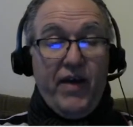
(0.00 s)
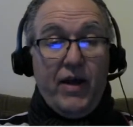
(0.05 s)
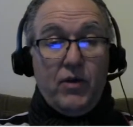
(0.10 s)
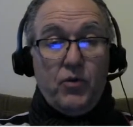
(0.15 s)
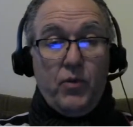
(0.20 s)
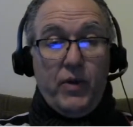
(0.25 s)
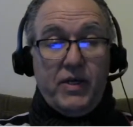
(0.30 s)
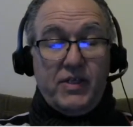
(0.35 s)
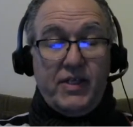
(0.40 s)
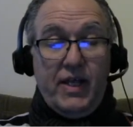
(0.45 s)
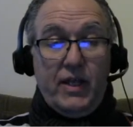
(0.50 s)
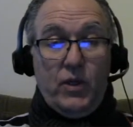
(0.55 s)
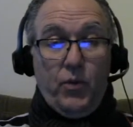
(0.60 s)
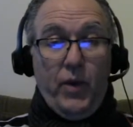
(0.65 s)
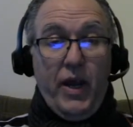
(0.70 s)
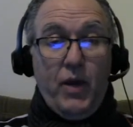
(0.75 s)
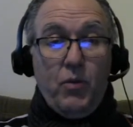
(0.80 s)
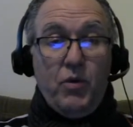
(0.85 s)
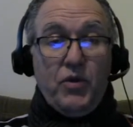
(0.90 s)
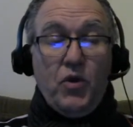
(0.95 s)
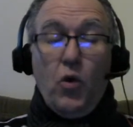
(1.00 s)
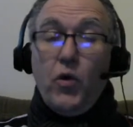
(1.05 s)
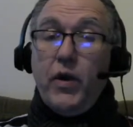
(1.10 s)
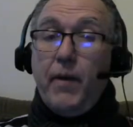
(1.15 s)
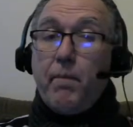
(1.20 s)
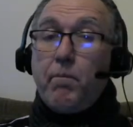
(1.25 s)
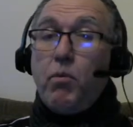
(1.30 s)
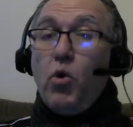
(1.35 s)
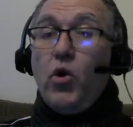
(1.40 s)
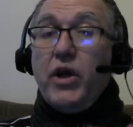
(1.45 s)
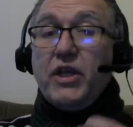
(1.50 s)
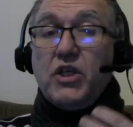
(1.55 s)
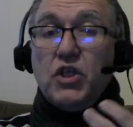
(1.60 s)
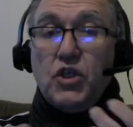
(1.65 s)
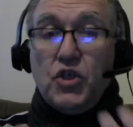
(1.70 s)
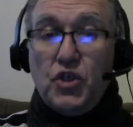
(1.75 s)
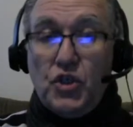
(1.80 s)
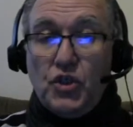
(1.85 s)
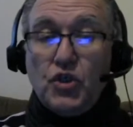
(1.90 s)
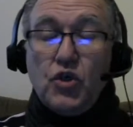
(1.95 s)
is found to accelerate with only
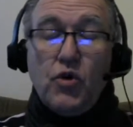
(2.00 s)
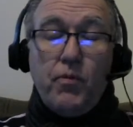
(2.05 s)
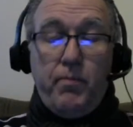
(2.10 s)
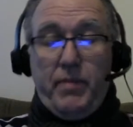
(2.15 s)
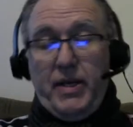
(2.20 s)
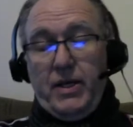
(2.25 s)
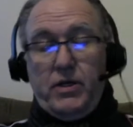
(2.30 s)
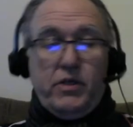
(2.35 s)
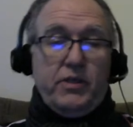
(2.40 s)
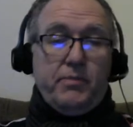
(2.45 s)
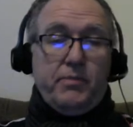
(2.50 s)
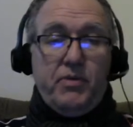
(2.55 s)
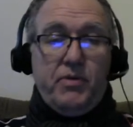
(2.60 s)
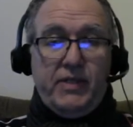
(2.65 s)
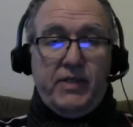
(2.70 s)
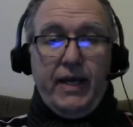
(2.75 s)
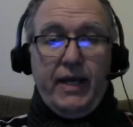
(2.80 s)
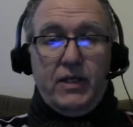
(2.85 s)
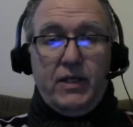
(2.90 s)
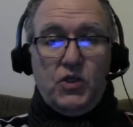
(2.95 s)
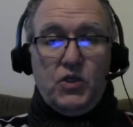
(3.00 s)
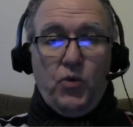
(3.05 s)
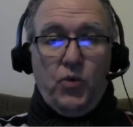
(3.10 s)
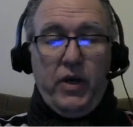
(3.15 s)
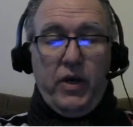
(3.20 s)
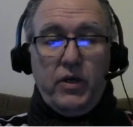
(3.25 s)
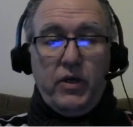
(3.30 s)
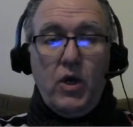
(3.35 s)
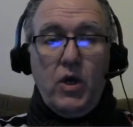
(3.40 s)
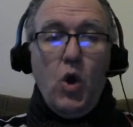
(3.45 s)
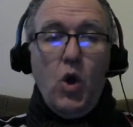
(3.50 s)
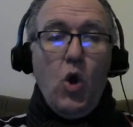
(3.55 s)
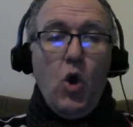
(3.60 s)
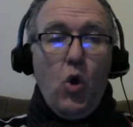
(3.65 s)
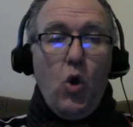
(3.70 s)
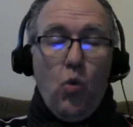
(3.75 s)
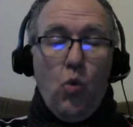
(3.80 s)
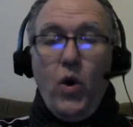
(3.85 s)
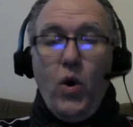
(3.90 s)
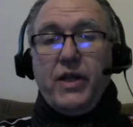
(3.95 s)
0.2 meters per second squared,
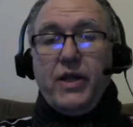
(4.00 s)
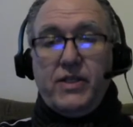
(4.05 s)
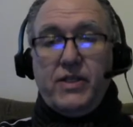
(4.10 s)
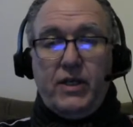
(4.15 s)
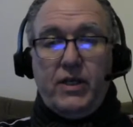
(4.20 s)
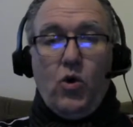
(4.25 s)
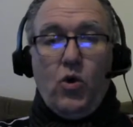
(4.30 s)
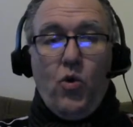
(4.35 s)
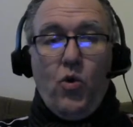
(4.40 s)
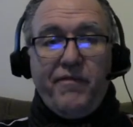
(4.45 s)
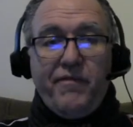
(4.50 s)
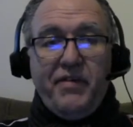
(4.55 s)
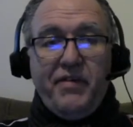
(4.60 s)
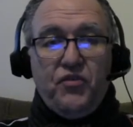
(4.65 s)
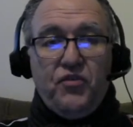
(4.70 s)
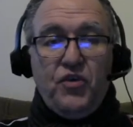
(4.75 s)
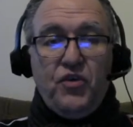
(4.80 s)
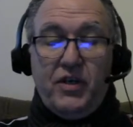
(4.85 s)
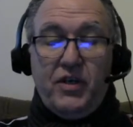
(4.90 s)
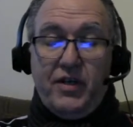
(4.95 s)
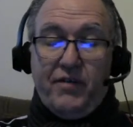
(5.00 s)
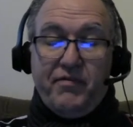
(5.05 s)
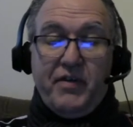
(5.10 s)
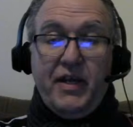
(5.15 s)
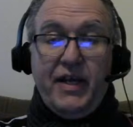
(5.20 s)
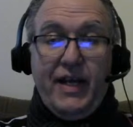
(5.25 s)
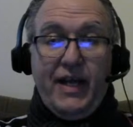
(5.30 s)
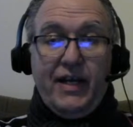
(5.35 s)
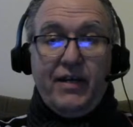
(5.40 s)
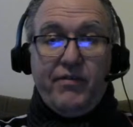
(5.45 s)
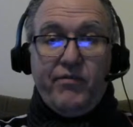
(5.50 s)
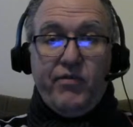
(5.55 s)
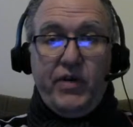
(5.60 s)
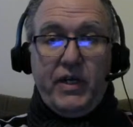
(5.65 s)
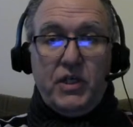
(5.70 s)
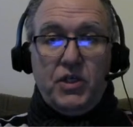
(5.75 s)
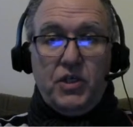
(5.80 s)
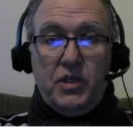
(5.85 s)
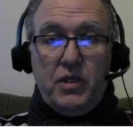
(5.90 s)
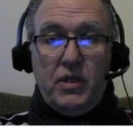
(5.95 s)
what is the coefficient of
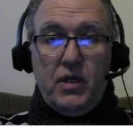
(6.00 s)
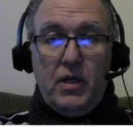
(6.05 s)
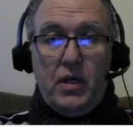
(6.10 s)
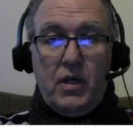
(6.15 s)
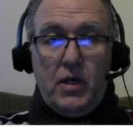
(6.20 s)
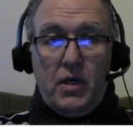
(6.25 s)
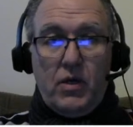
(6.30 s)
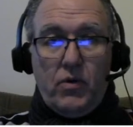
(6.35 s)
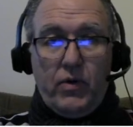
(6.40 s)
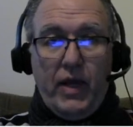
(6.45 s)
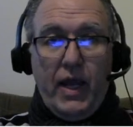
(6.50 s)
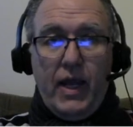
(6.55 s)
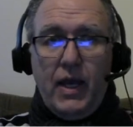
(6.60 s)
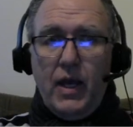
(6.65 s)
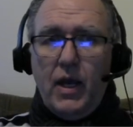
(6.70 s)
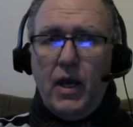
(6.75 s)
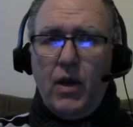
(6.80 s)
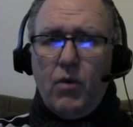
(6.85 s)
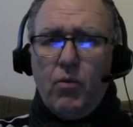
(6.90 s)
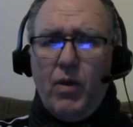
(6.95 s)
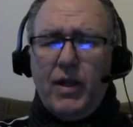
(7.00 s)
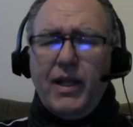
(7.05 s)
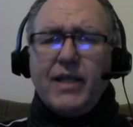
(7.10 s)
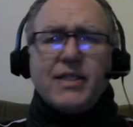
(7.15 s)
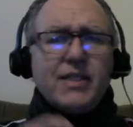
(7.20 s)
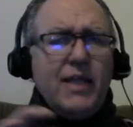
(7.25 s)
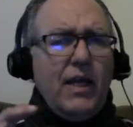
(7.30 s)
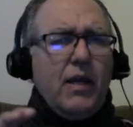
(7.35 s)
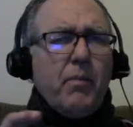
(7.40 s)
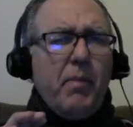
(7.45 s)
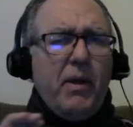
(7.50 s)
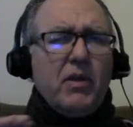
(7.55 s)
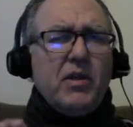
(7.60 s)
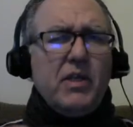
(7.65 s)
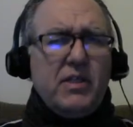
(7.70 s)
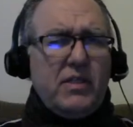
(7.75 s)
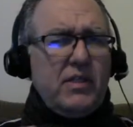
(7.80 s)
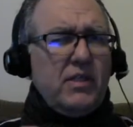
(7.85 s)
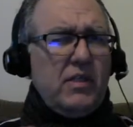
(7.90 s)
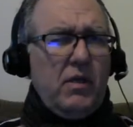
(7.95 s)
kinetic friction? Okay, well, let's think
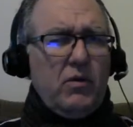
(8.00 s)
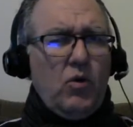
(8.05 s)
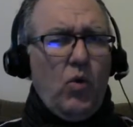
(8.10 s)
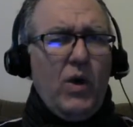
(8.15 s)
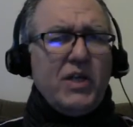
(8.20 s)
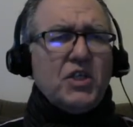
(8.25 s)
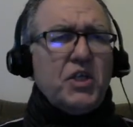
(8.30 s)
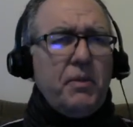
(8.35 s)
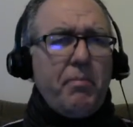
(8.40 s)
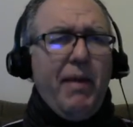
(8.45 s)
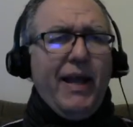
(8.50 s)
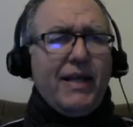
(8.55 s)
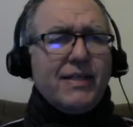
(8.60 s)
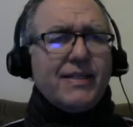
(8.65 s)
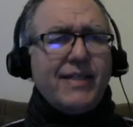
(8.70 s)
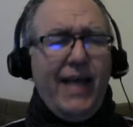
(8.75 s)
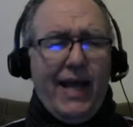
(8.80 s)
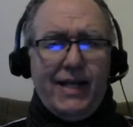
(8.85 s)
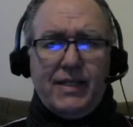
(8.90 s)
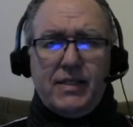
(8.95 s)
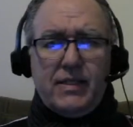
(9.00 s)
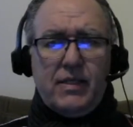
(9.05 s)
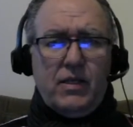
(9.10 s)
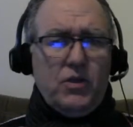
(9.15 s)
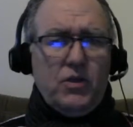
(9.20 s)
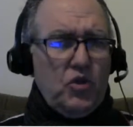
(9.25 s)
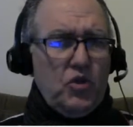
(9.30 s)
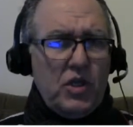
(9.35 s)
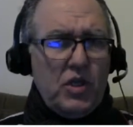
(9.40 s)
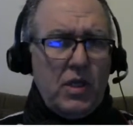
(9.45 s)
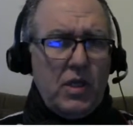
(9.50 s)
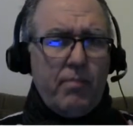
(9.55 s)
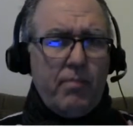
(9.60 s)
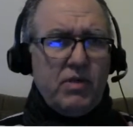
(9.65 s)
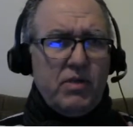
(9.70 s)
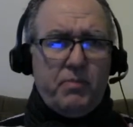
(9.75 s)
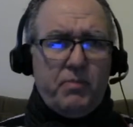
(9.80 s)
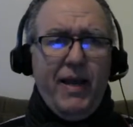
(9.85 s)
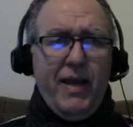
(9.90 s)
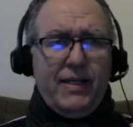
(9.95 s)
about this. Does the question make sense? Do
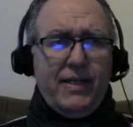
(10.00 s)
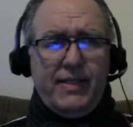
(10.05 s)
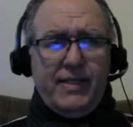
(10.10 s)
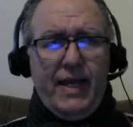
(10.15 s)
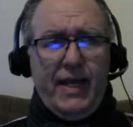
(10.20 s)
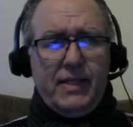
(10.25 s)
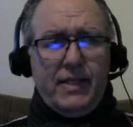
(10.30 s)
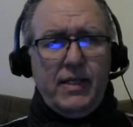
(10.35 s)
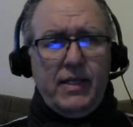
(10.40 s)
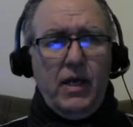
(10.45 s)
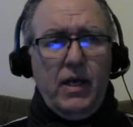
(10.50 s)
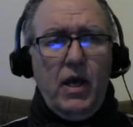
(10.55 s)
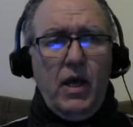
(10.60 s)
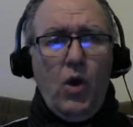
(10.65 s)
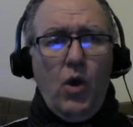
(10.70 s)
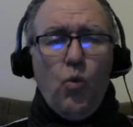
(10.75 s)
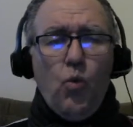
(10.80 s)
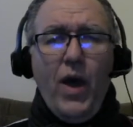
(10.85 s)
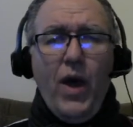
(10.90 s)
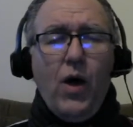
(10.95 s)
the numbers make sense?